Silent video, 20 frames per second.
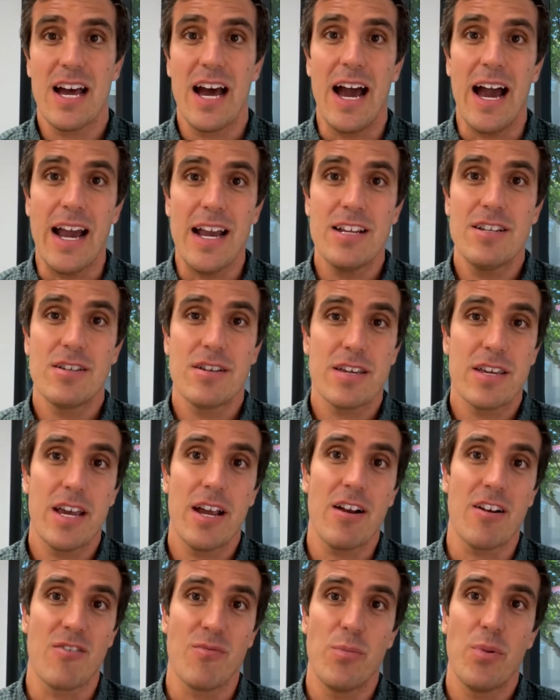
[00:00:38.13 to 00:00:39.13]
I took
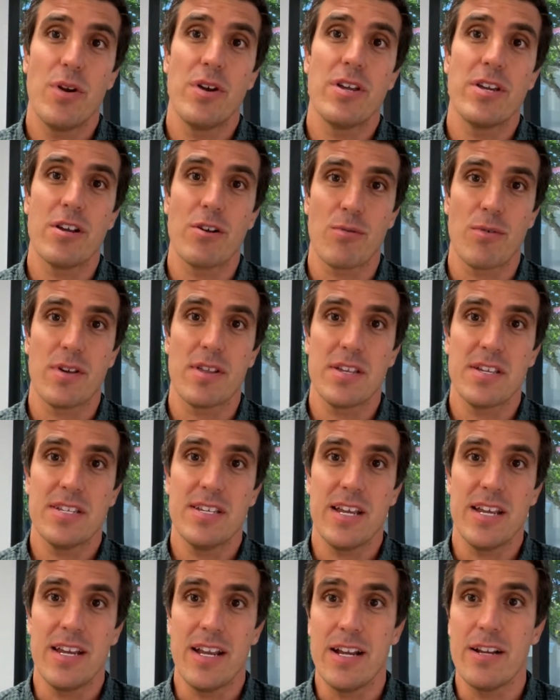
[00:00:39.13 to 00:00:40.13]
care of putting your real
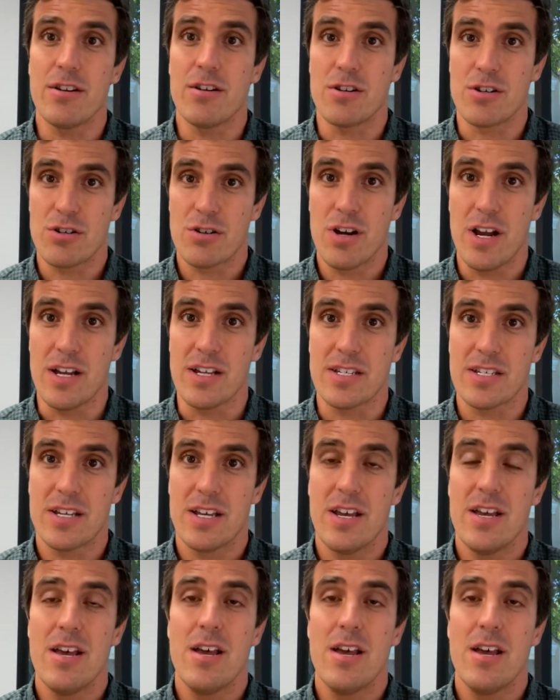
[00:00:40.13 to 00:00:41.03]
estate in your trust